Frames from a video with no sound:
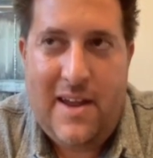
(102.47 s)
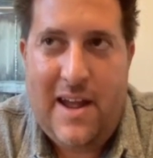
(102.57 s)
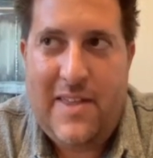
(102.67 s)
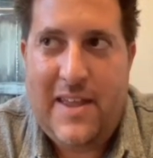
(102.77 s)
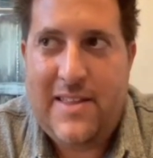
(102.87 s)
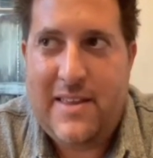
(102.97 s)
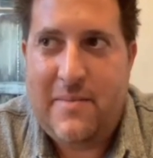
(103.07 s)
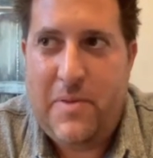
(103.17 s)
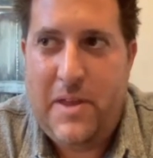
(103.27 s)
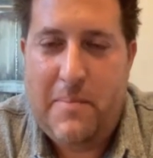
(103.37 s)
I think it's
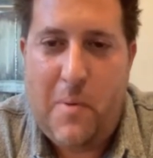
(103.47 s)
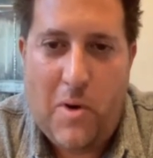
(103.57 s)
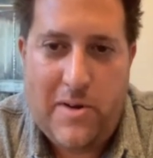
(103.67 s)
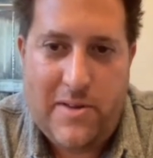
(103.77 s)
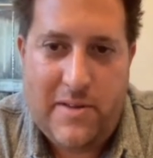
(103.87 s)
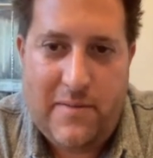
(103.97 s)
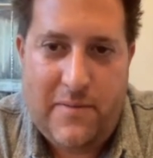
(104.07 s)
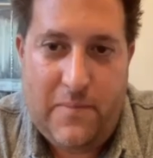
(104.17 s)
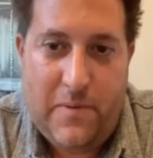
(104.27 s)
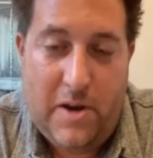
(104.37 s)
the importance of
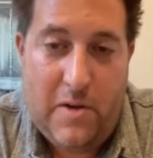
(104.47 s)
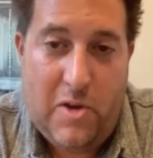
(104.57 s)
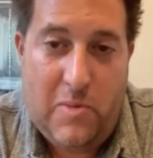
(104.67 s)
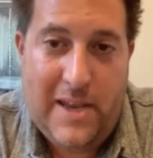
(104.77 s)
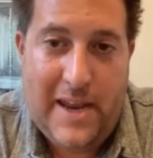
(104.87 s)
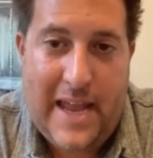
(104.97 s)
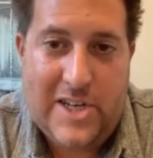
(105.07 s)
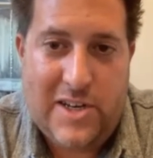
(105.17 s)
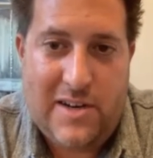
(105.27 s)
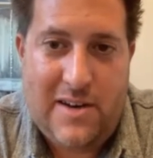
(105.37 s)
human
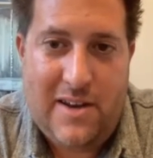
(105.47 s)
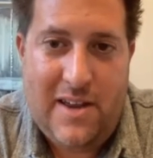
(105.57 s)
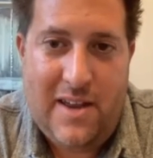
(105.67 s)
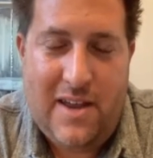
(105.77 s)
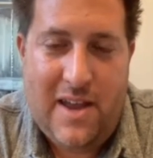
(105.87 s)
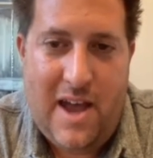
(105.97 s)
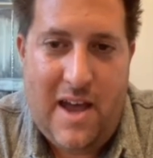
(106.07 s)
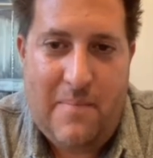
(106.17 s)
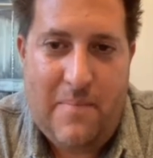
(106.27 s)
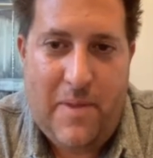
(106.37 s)
connection,
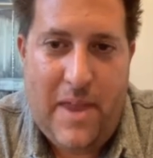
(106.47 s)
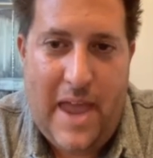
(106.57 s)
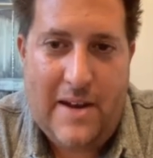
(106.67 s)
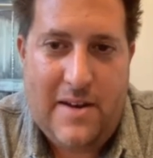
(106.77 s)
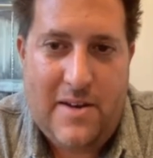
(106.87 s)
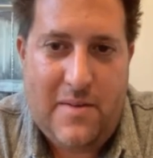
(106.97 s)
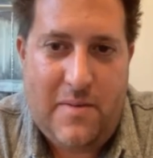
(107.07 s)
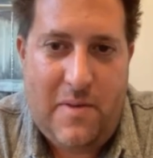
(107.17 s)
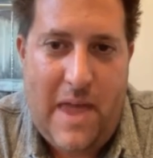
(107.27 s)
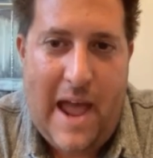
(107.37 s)
and
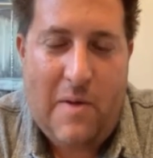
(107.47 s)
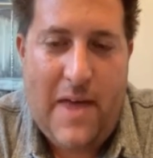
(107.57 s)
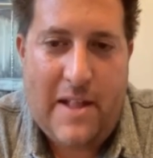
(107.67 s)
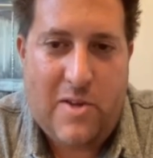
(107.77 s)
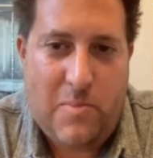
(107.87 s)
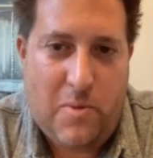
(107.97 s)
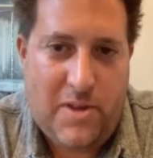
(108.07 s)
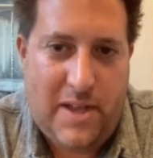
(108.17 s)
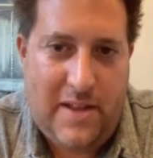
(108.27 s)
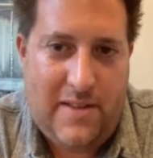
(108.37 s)
how that
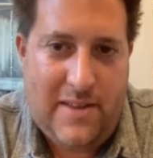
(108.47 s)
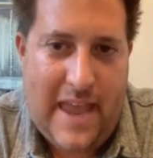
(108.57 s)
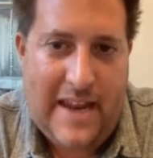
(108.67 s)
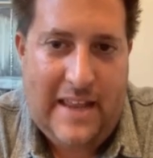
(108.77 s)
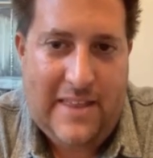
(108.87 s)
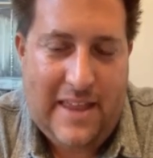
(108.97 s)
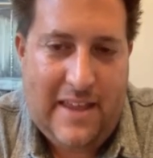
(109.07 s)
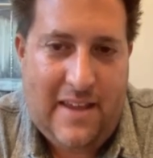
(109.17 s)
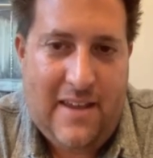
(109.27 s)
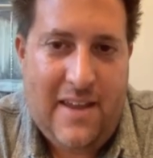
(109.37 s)
supersedes
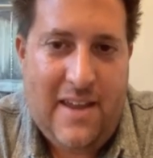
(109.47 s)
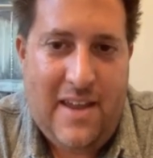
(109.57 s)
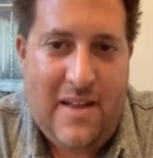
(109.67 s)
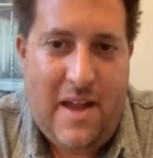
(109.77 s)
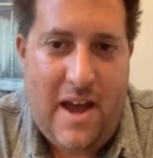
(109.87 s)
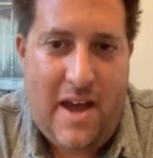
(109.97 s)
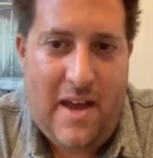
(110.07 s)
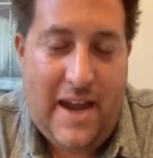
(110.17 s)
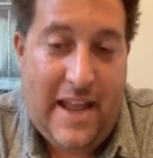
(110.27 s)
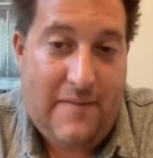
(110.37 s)
anything,
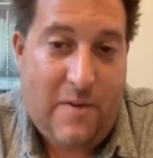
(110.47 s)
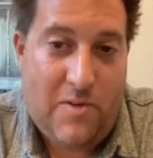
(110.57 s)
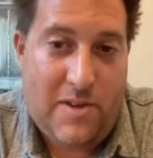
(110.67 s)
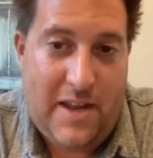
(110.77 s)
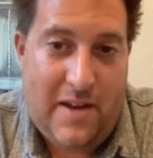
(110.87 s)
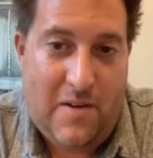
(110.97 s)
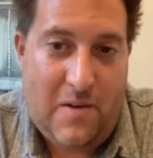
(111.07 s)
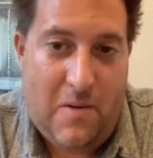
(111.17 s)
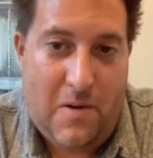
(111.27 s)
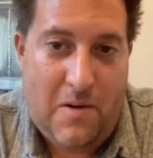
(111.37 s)
any adversity
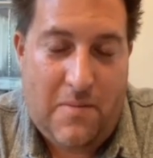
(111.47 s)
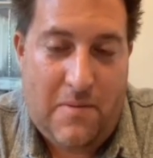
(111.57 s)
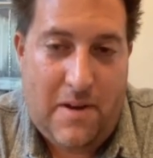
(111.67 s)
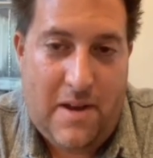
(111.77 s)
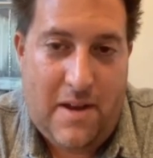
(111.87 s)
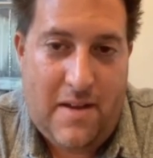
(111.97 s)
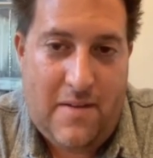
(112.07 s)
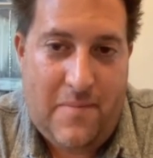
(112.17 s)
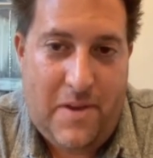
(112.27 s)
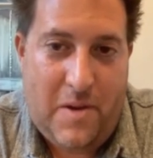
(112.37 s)
or
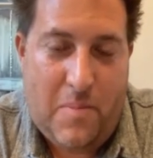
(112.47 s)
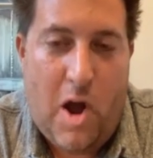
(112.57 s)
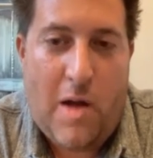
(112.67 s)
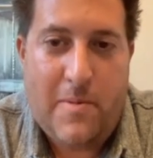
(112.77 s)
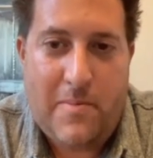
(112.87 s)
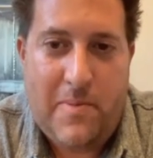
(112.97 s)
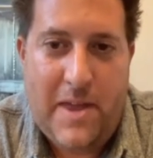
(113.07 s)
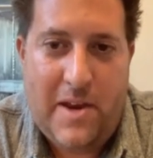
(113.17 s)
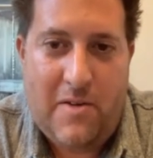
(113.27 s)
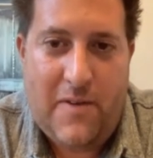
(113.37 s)
problem
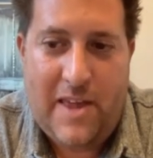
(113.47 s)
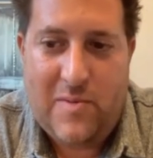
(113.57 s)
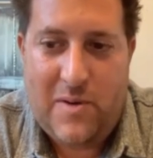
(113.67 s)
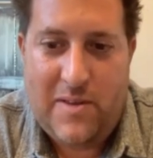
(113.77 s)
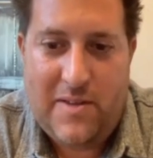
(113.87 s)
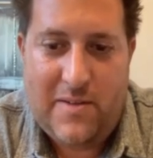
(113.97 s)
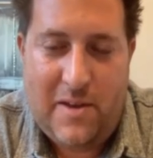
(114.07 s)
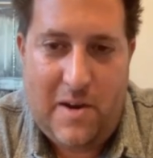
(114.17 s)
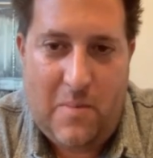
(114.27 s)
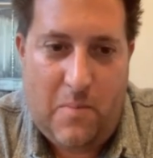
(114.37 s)
that you're faced with. Is
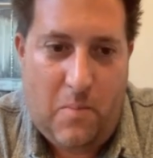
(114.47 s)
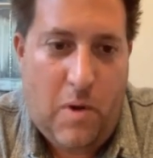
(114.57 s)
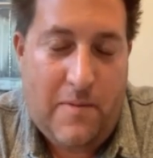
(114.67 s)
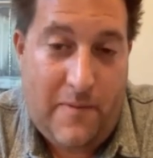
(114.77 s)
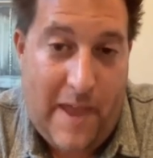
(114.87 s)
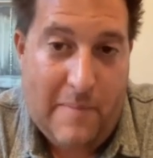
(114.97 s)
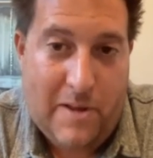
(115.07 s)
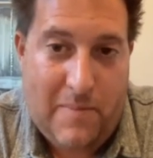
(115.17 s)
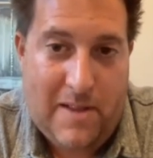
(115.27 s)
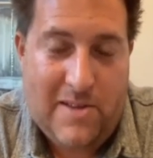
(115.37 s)
what
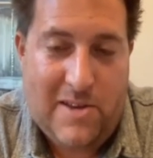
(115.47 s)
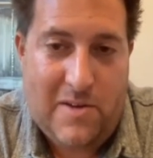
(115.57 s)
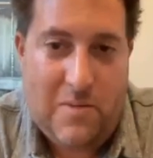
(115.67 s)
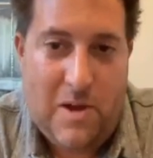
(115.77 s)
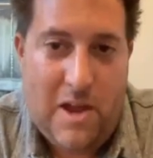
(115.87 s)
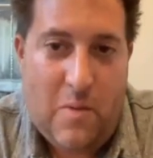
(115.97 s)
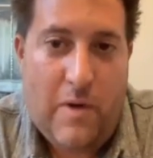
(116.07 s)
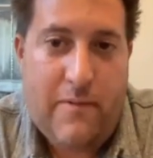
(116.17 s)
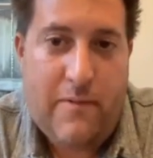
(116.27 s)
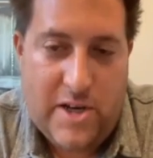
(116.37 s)
family means to you,
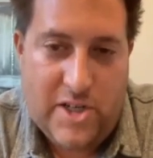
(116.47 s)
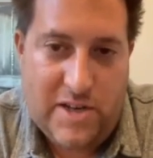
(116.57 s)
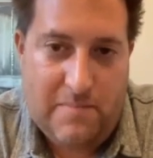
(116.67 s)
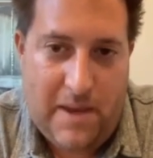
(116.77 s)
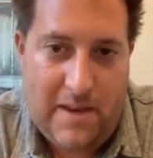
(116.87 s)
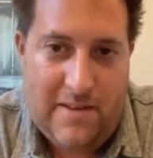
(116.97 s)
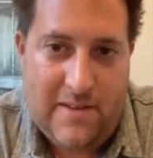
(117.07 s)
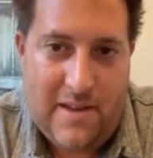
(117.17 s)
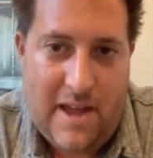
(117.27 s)
what friendship means.